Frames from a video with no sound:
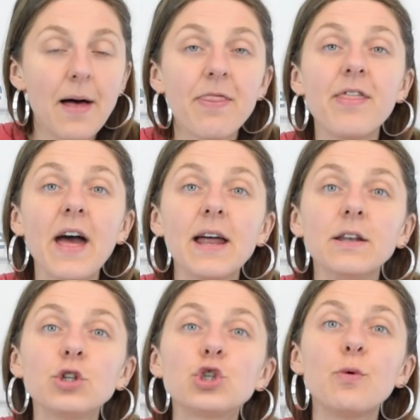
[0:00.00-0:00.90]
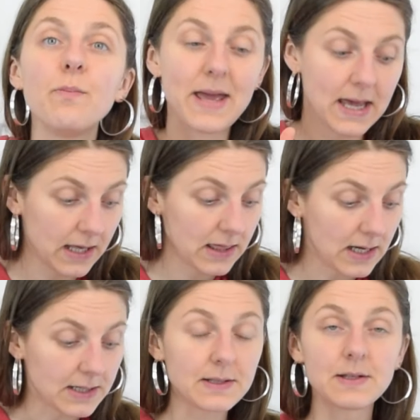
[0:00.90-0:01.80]
Then to make
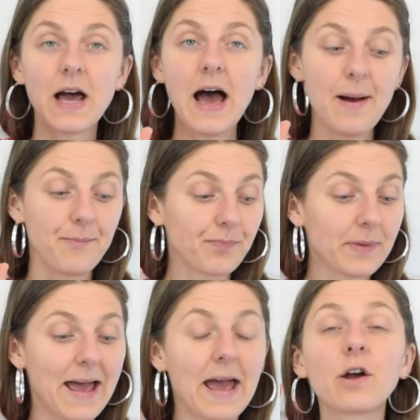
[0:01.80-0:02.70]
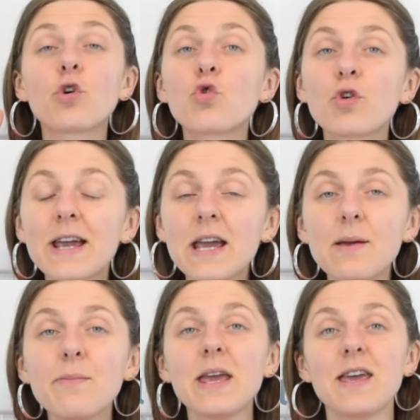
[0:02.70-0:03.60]
this a
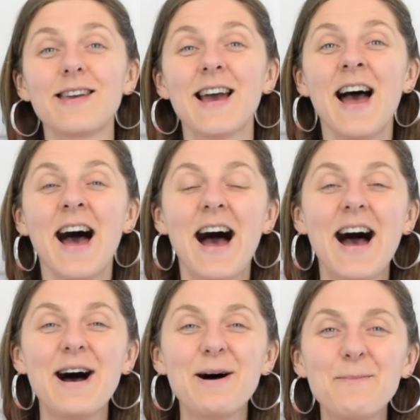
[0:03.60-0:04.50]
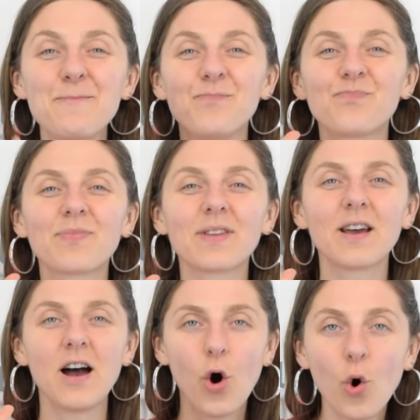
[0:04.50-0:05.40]
creamy
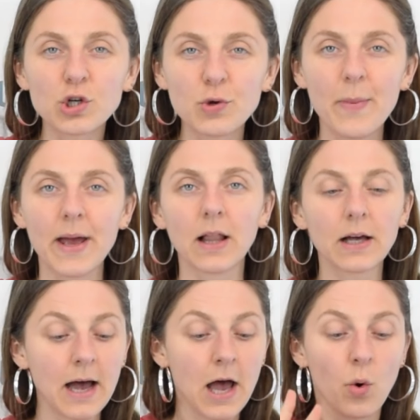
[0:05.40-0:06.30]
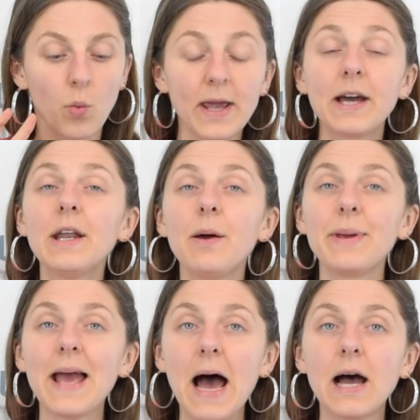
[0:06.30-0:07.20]
oat milk, we're going to
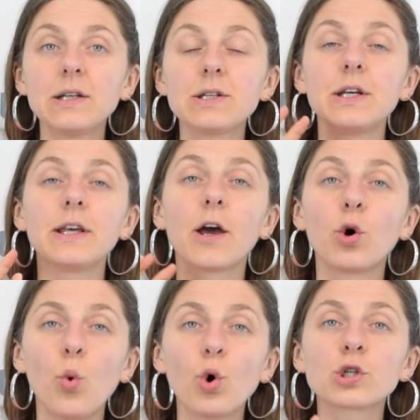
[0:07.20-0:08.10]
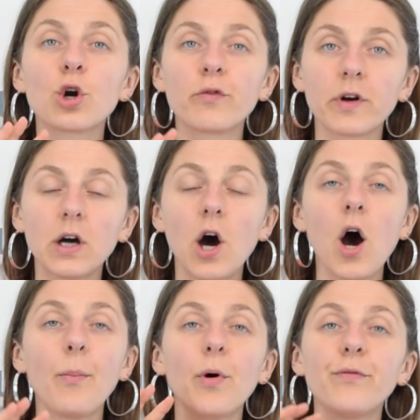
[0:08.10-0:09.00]
be adding 1/4
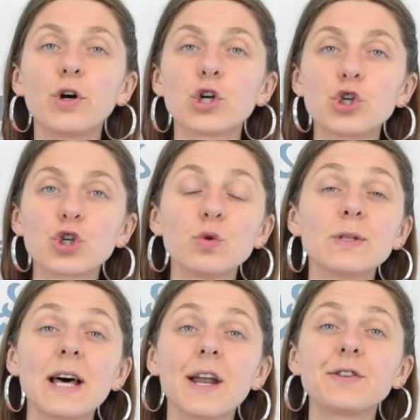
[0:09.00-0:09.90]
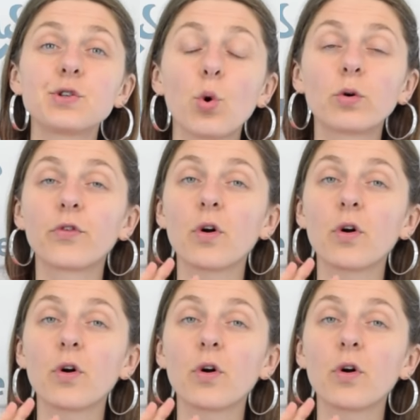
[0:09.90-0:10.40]
cup of cashews that I soaked for